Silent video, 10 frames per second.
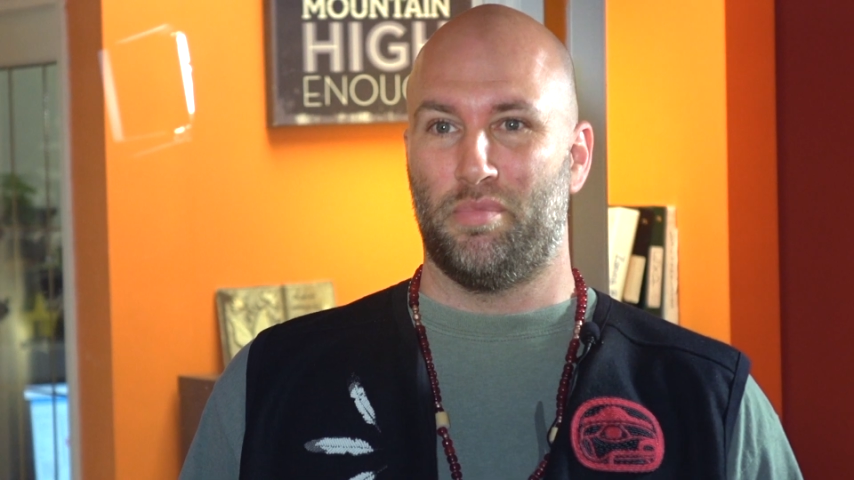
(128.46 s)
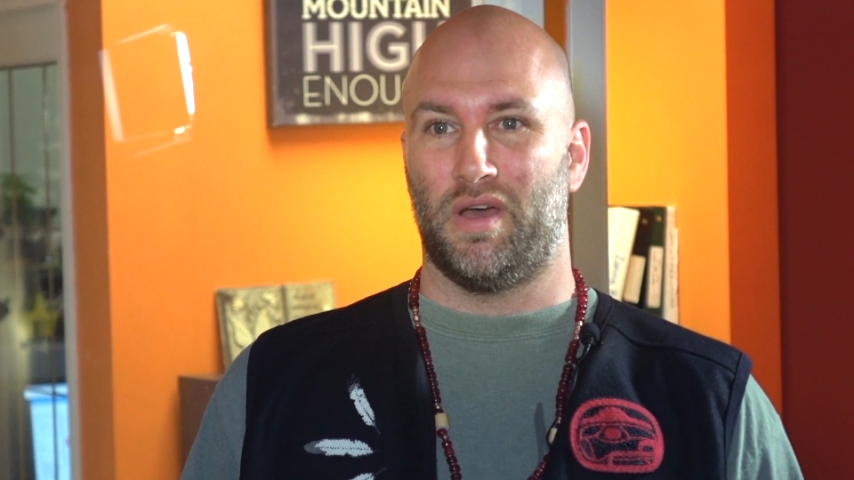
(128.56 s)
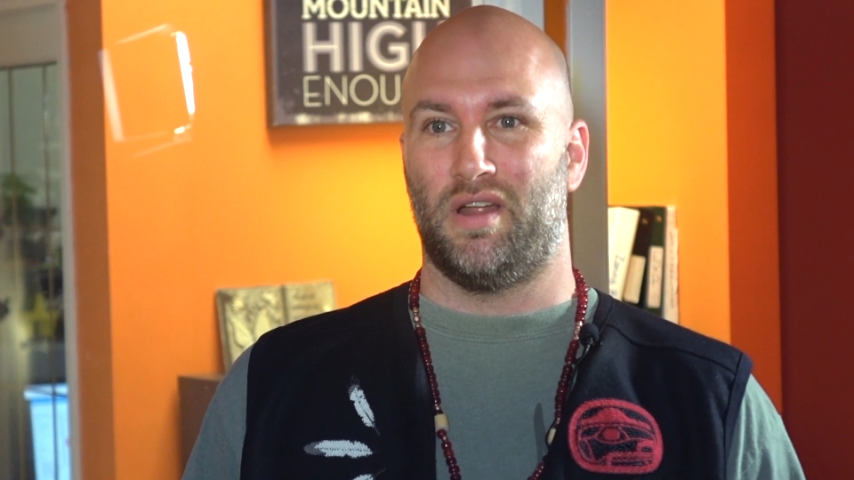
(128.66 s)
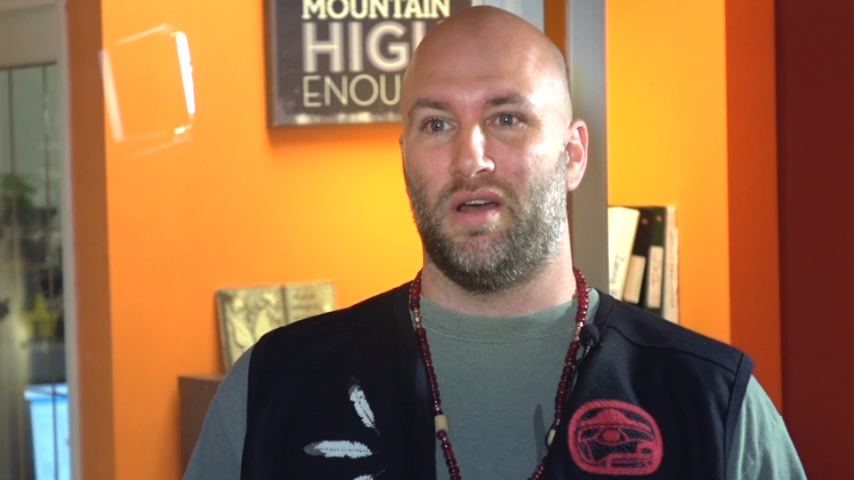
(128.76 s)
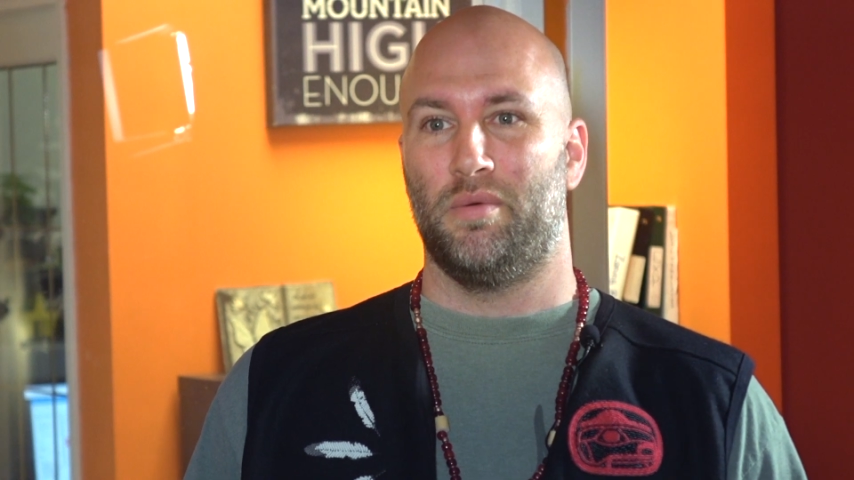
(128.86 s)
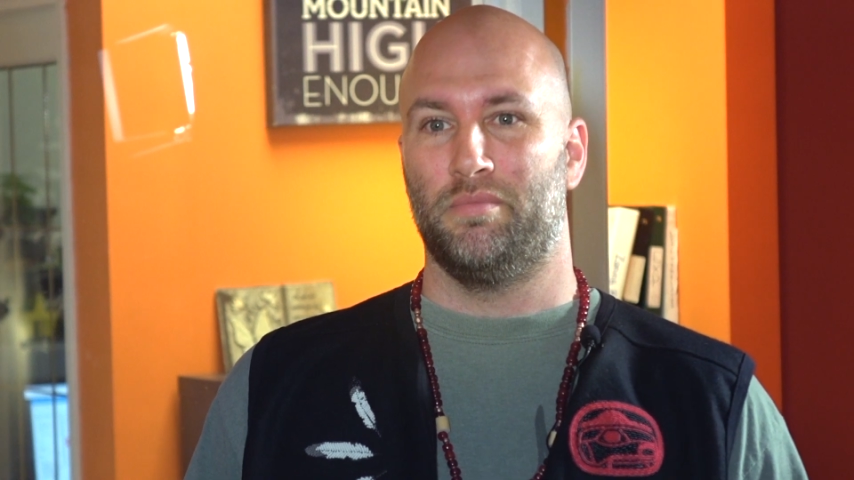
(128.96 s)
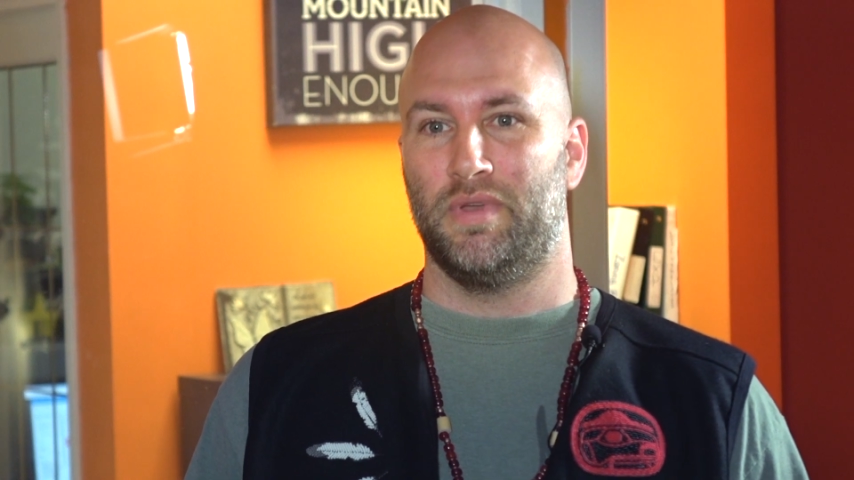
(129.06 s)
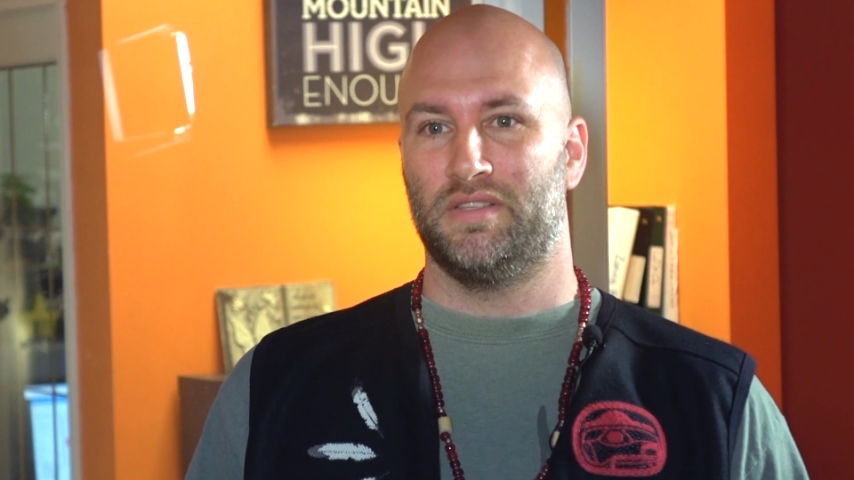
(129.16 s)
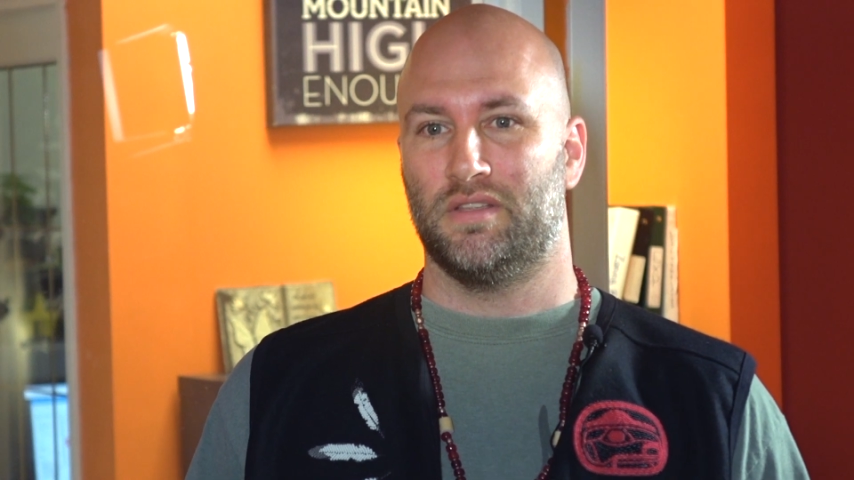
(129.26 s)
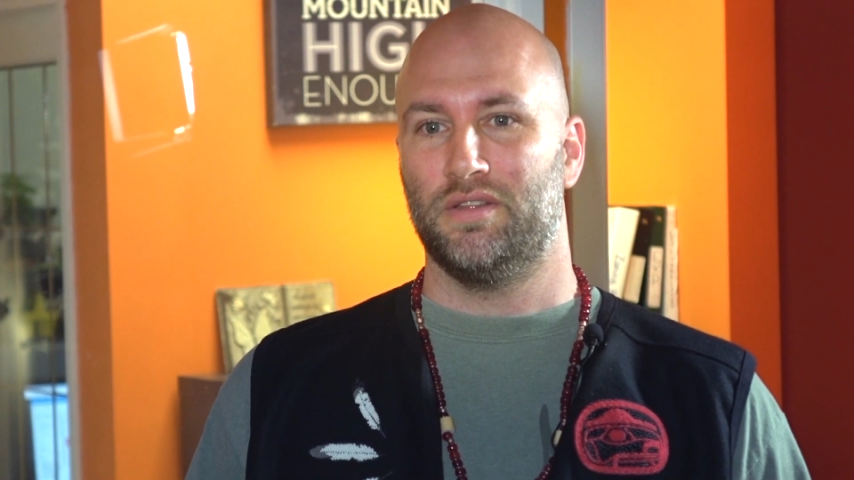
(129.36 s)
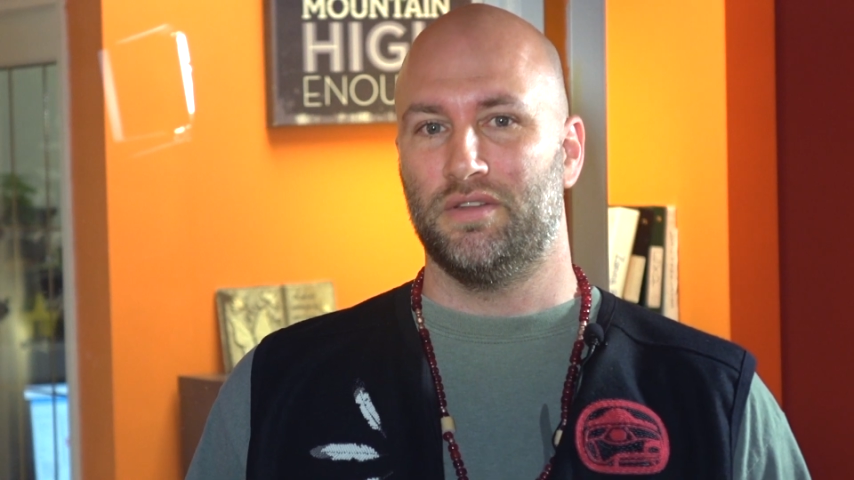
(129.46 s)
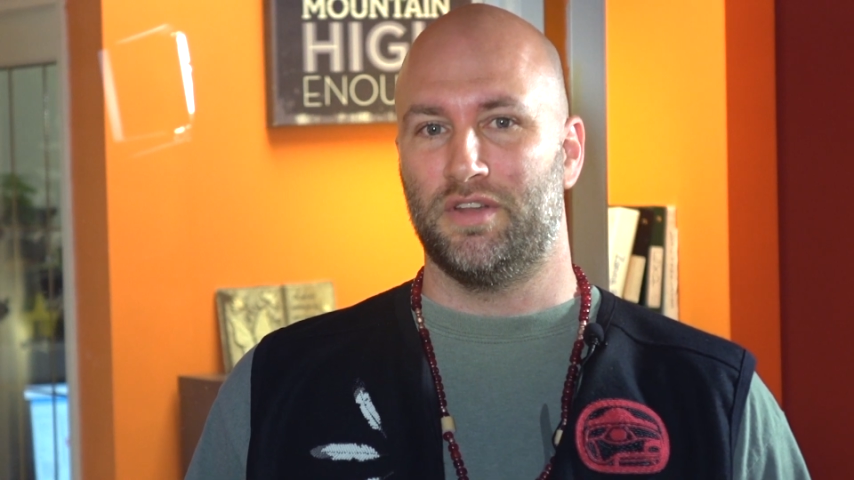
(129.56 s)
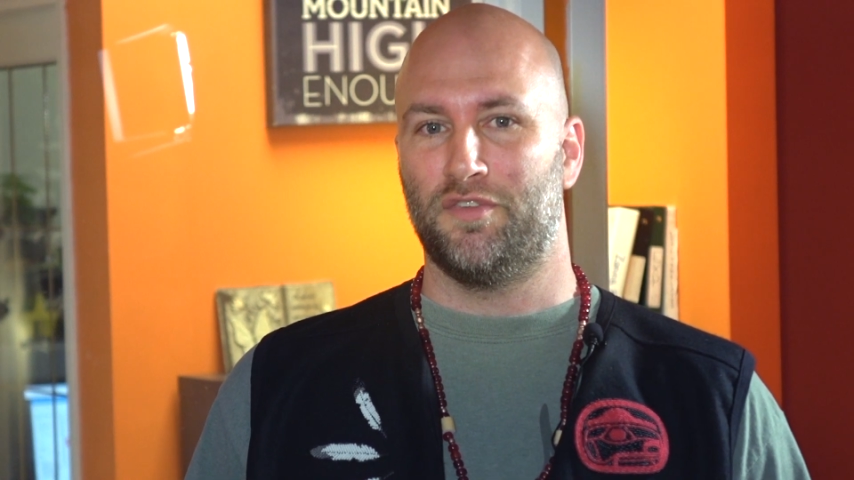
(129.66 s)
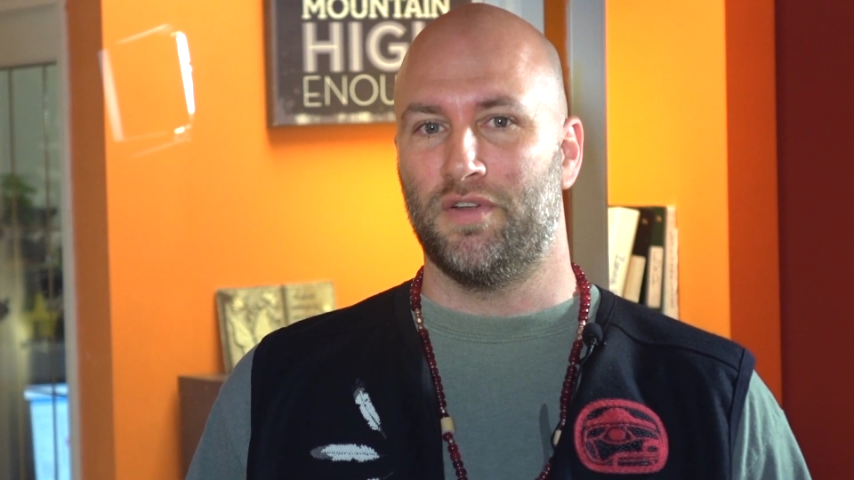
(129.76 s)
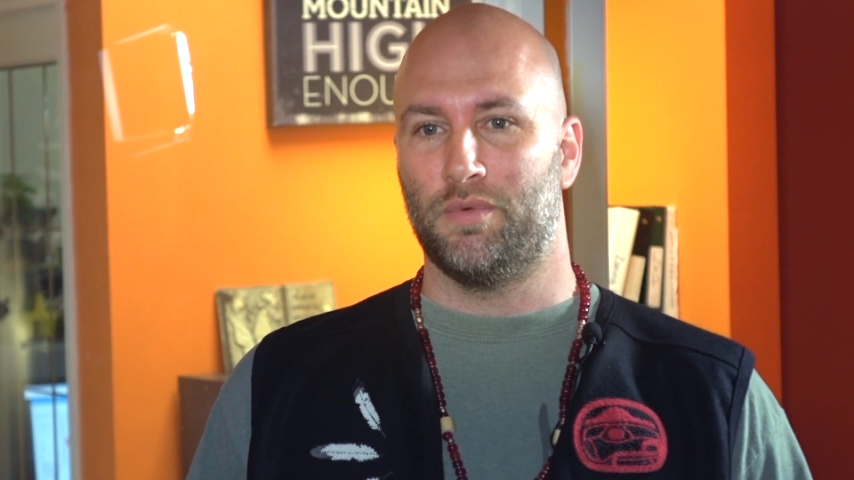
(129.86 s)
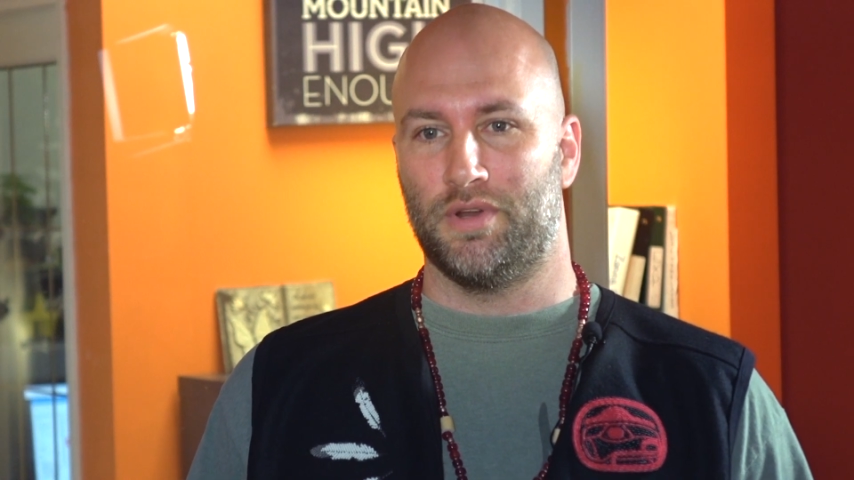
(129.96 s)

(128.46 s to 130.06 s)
But it's a little different